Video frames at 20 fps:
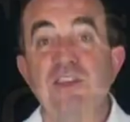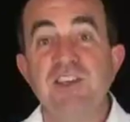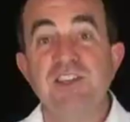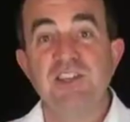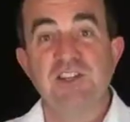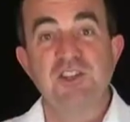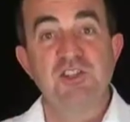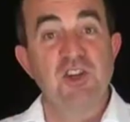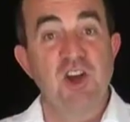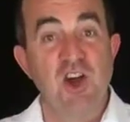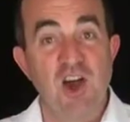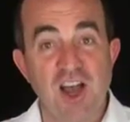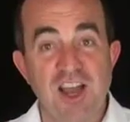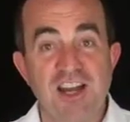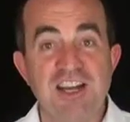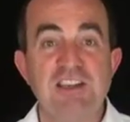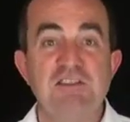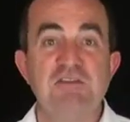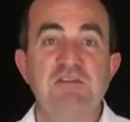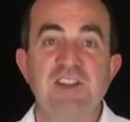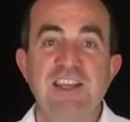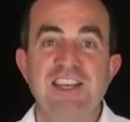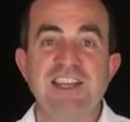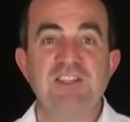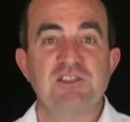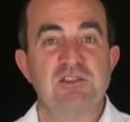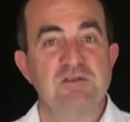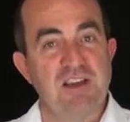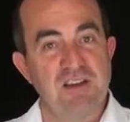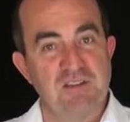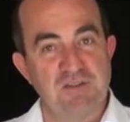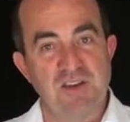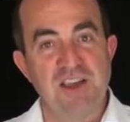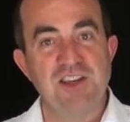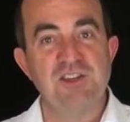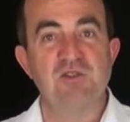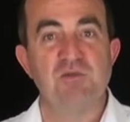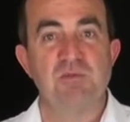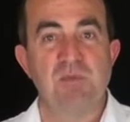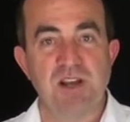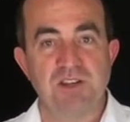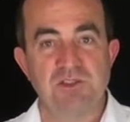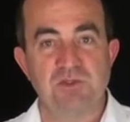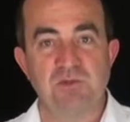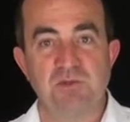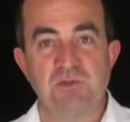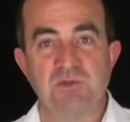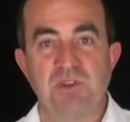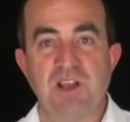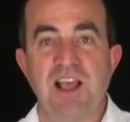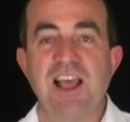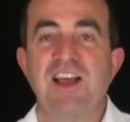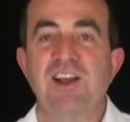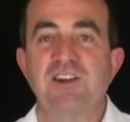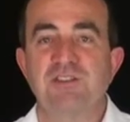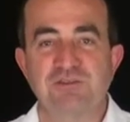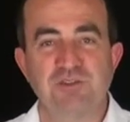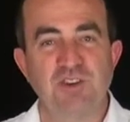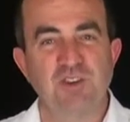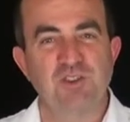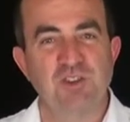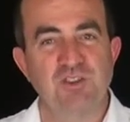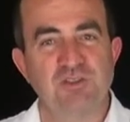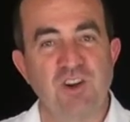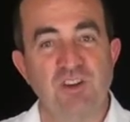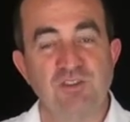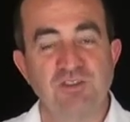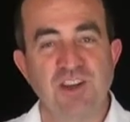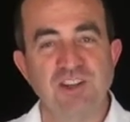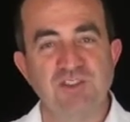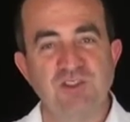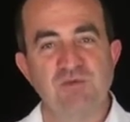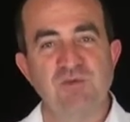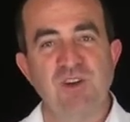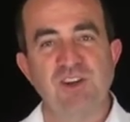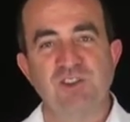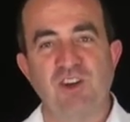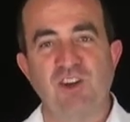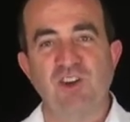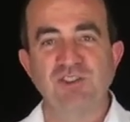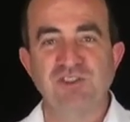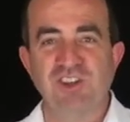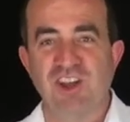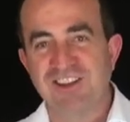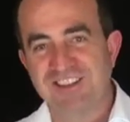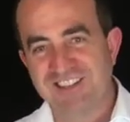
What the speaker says: These are tiny flickers of our facial muscles. Facial muscles?